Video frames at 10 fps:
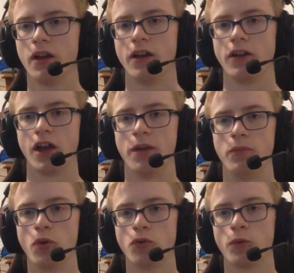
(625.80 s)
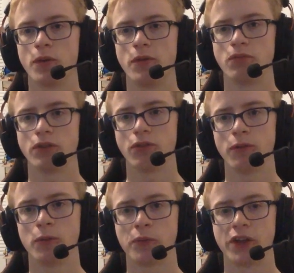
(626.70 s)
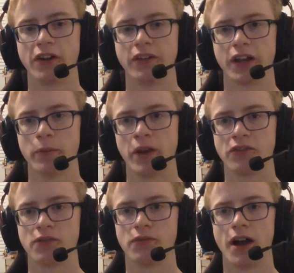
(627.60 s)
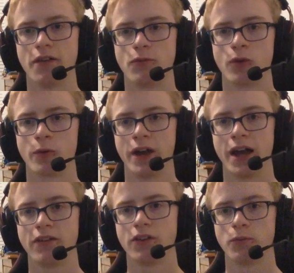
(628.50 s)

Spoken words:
And both will be probably played on like a best of 5 format,